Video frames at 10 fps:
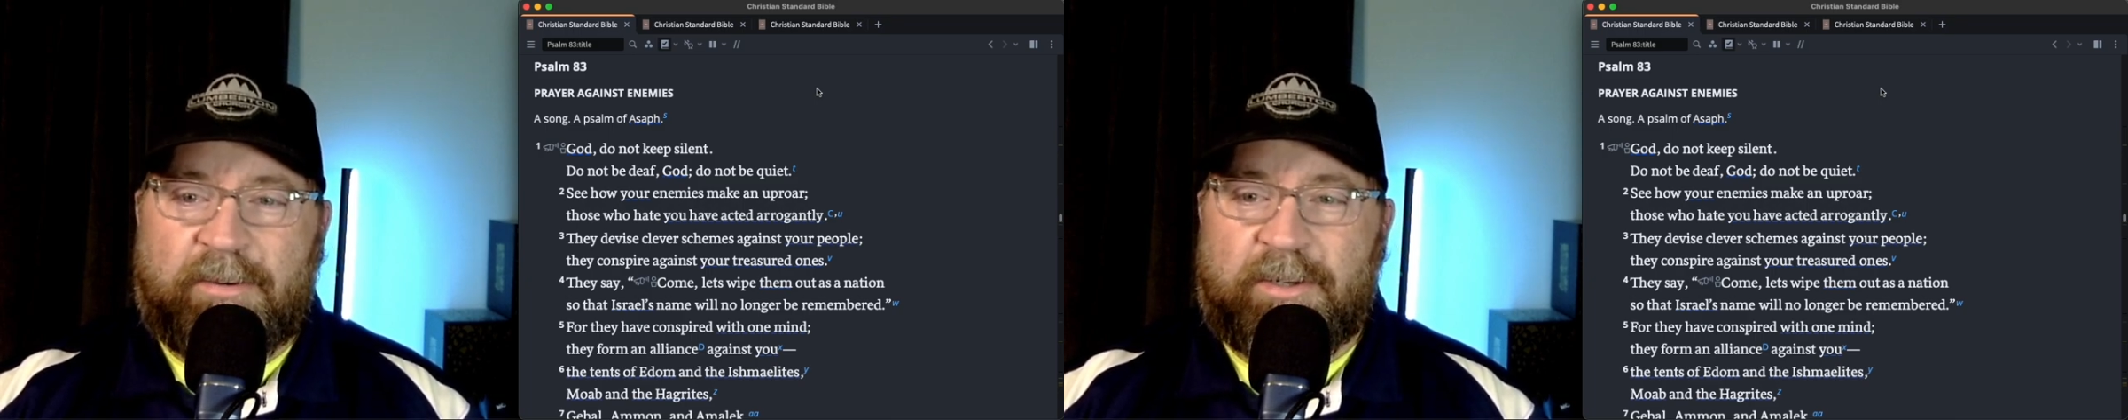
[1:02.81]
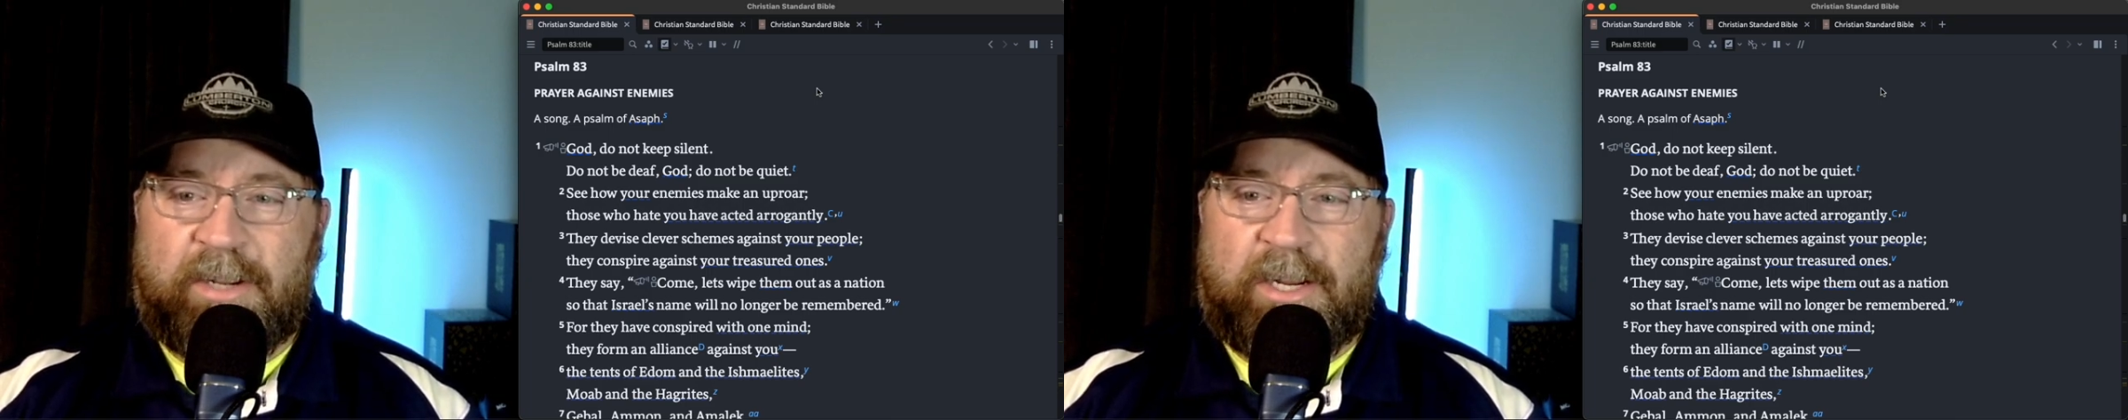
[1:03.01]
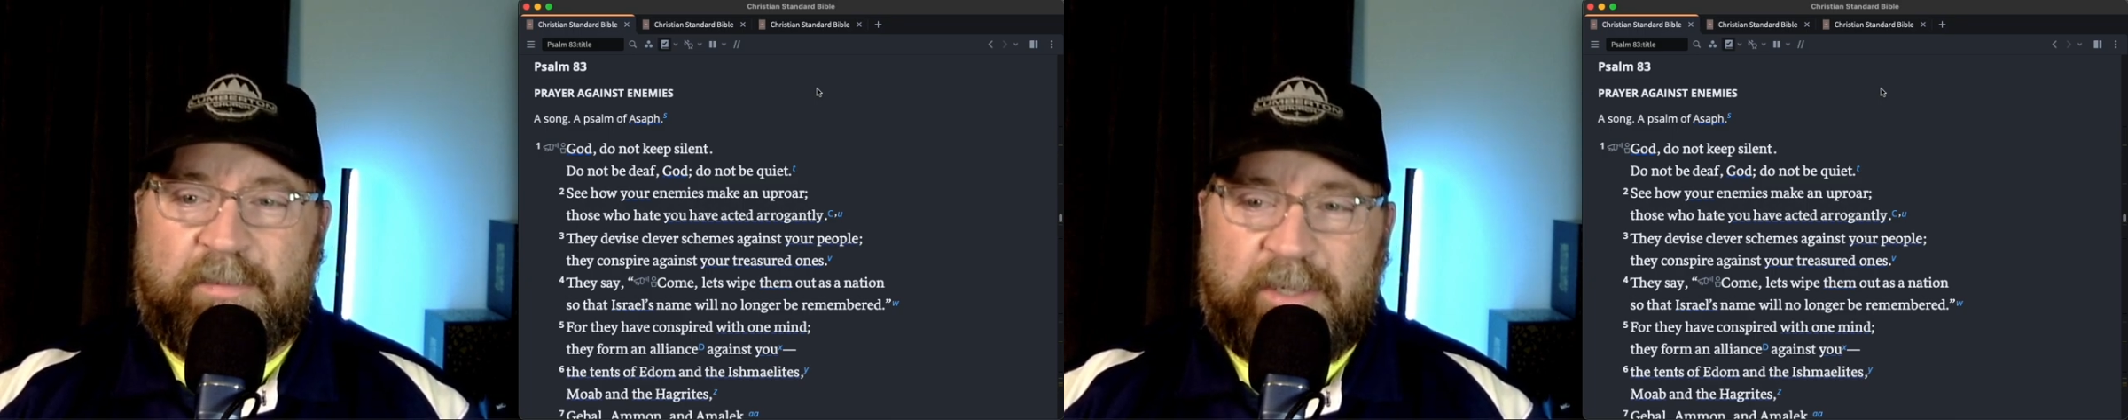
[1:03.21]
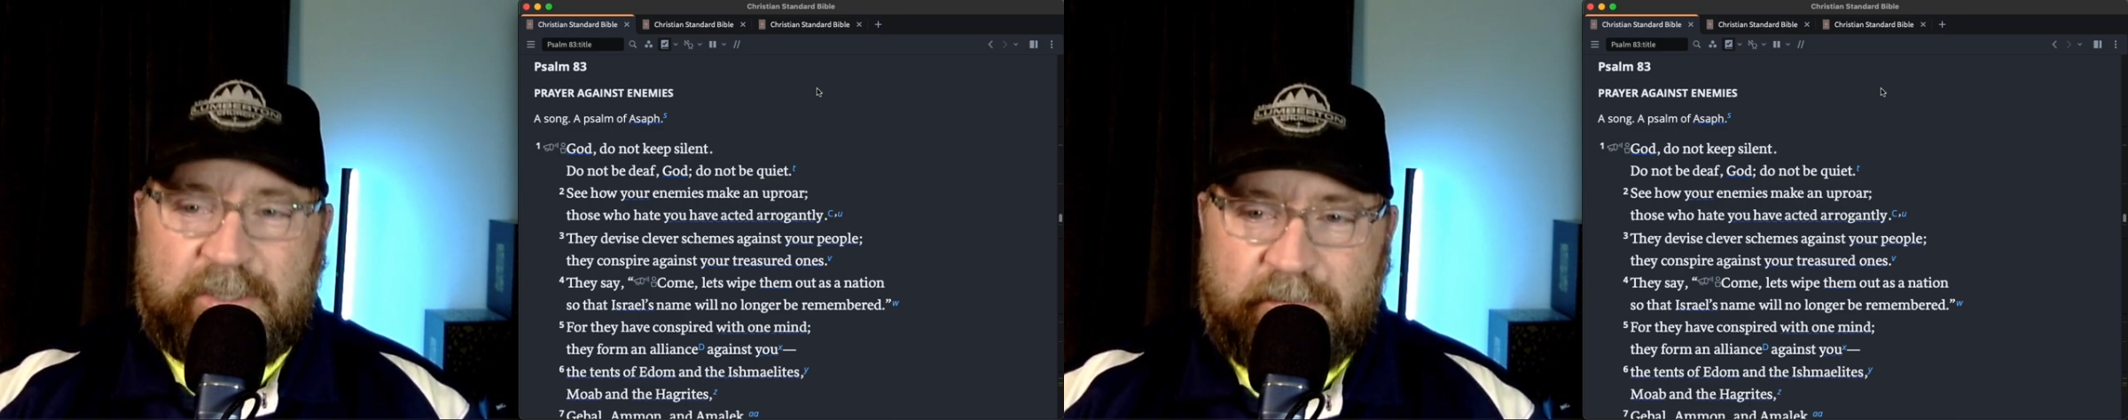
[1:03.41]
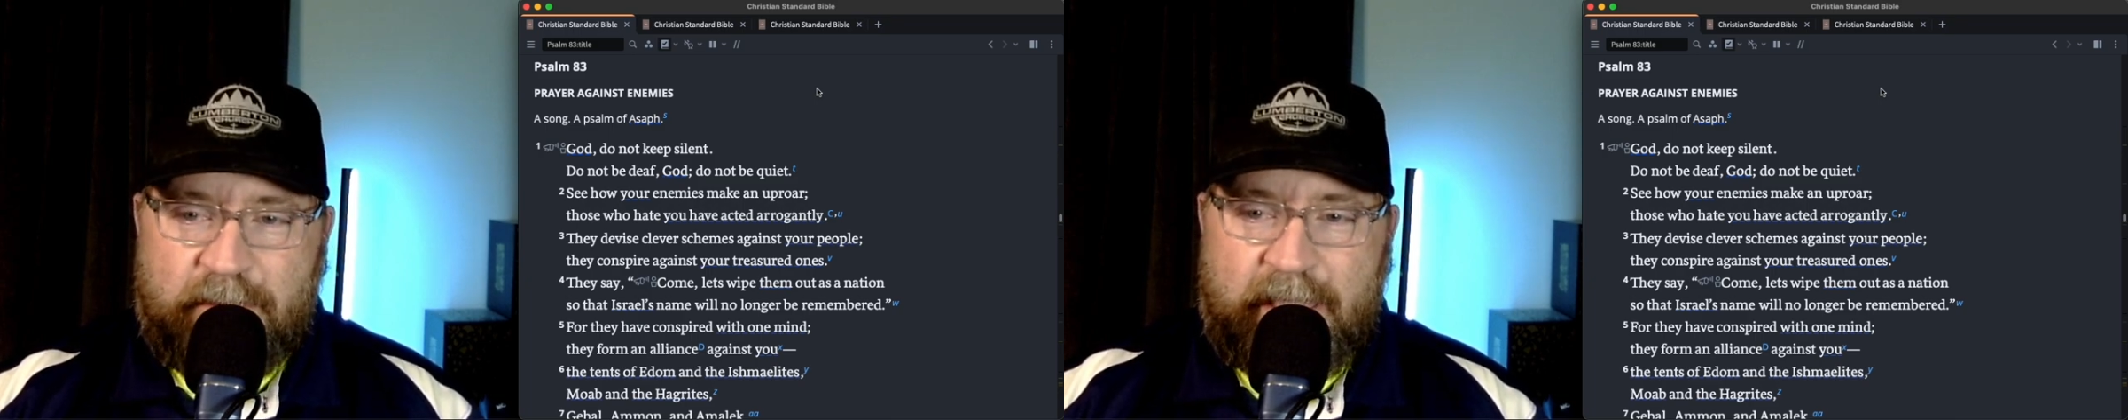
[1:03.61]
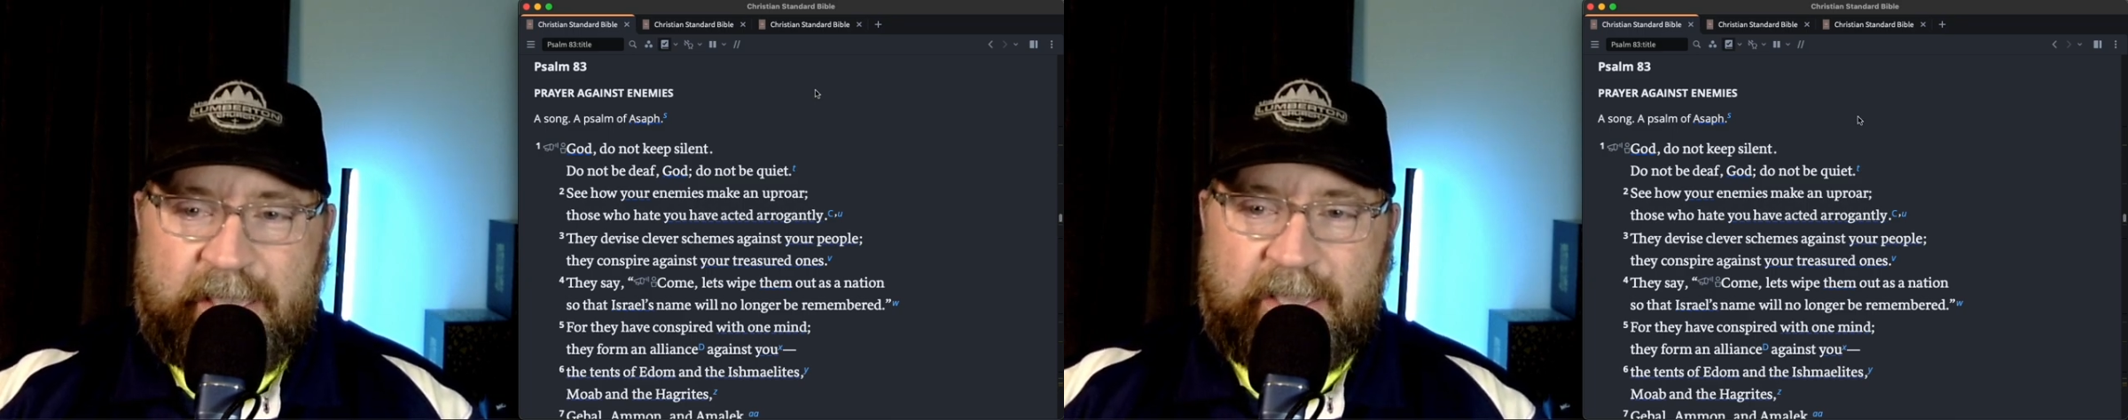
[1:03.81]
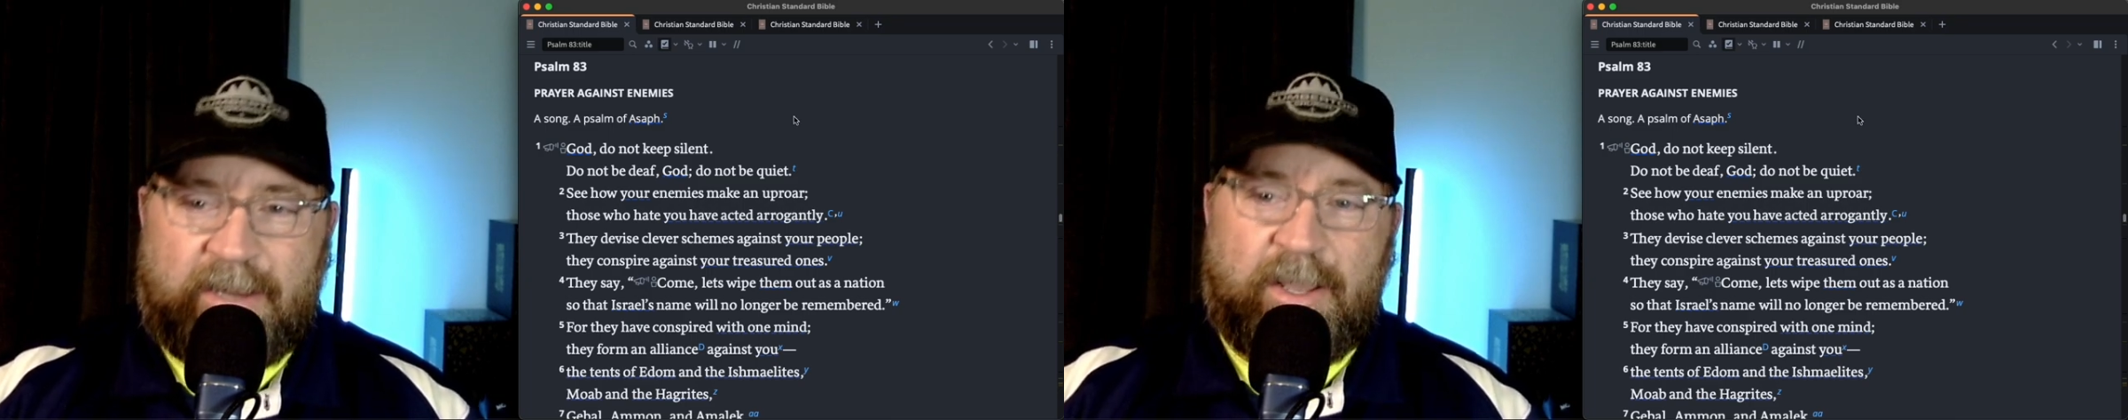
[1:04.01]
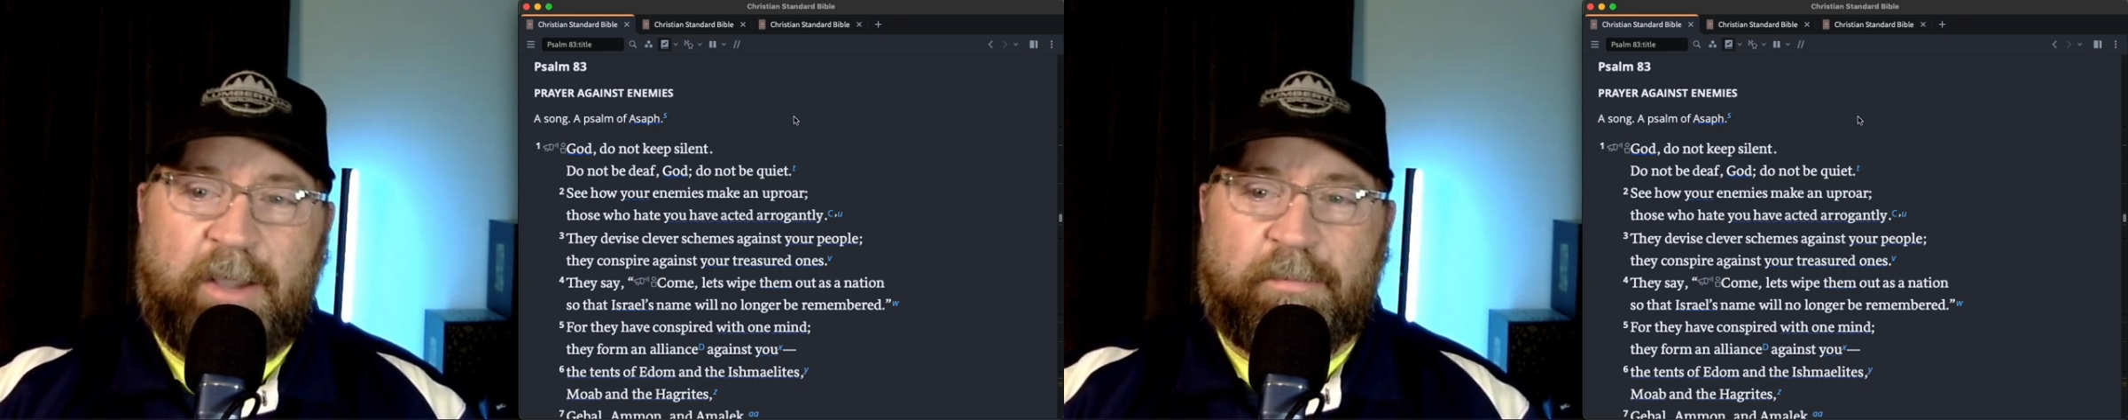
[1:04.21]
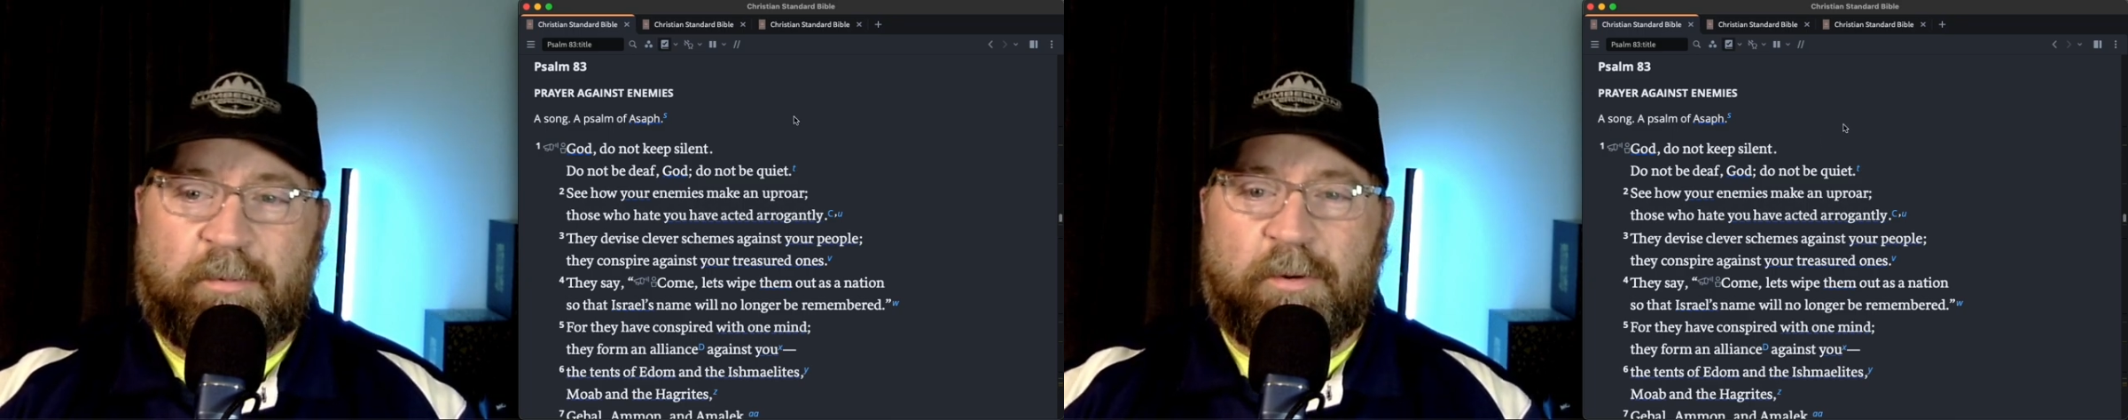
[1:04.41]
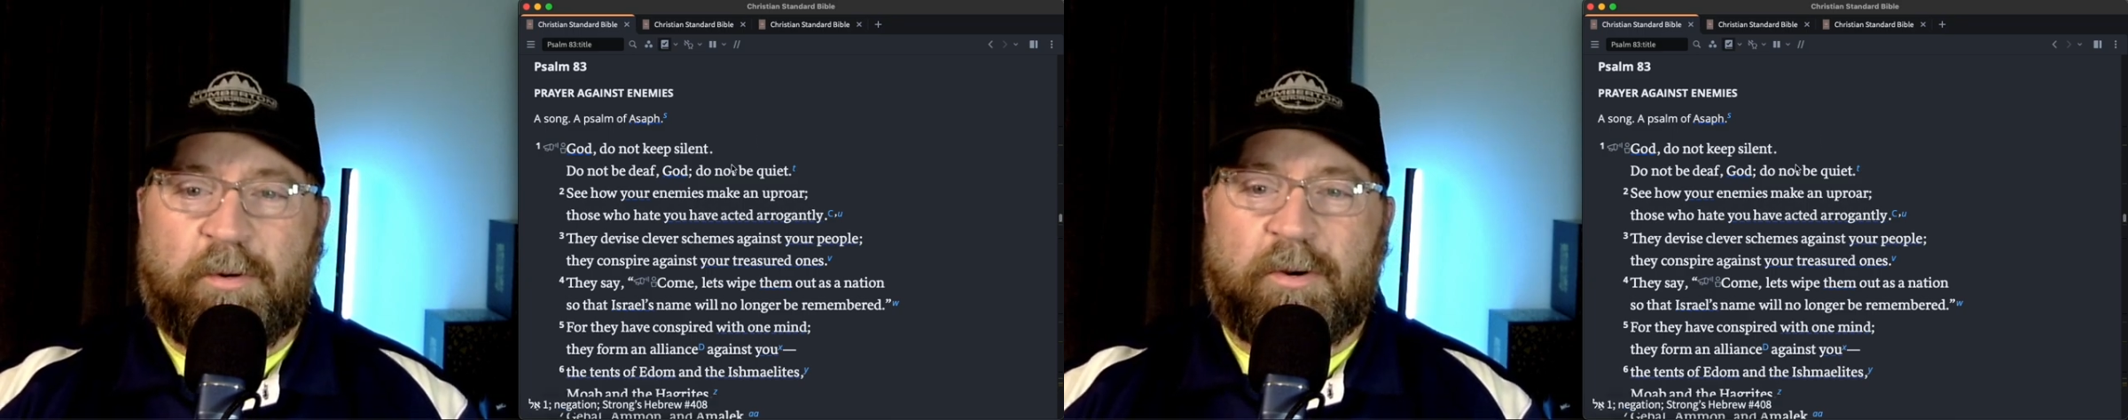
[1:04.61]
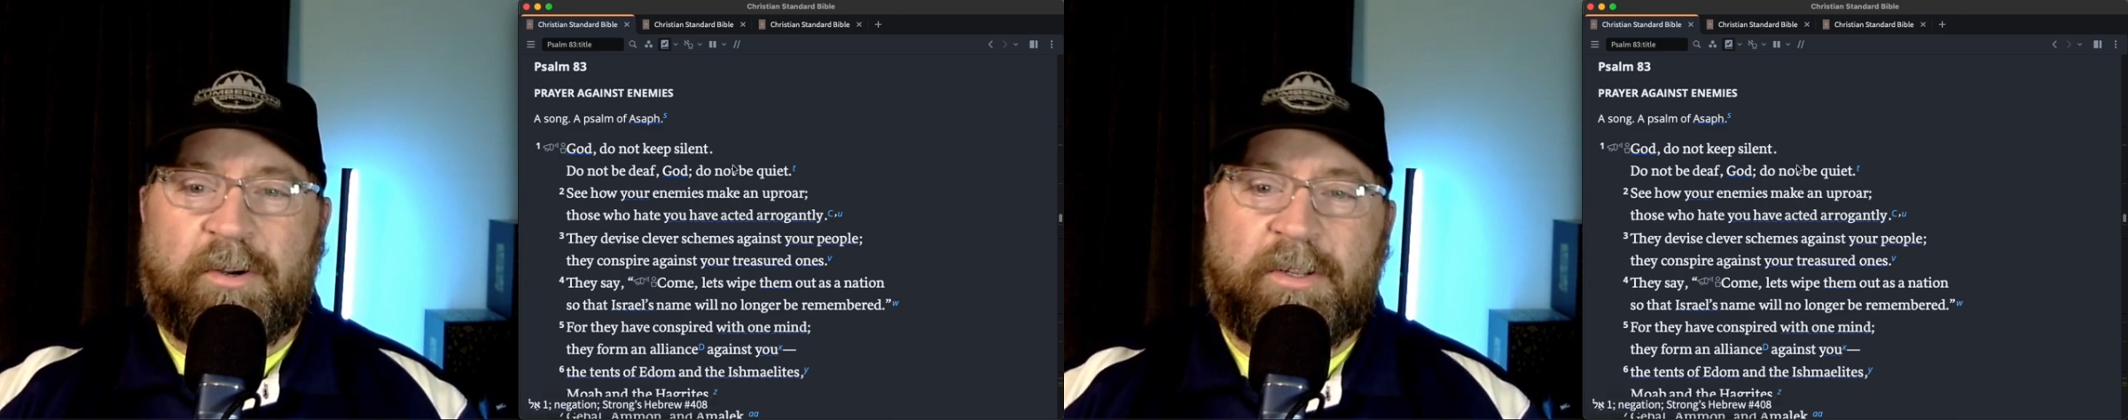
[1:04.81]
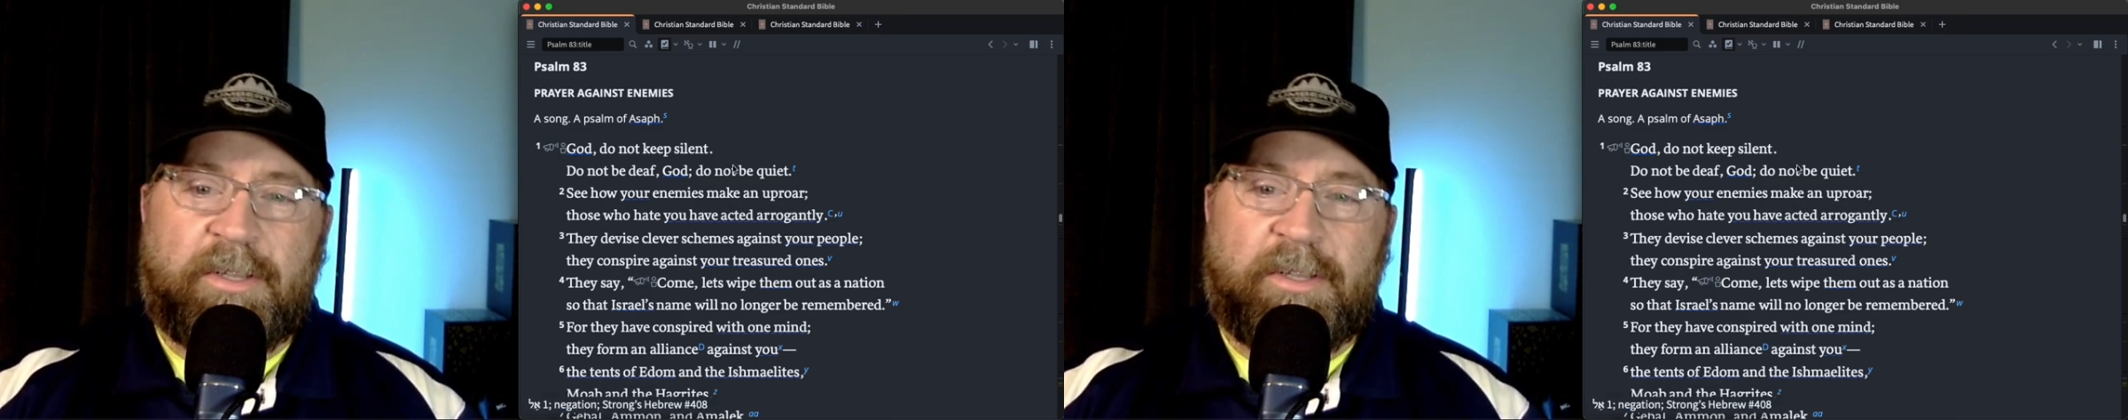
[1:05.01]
your enemies make an uproar.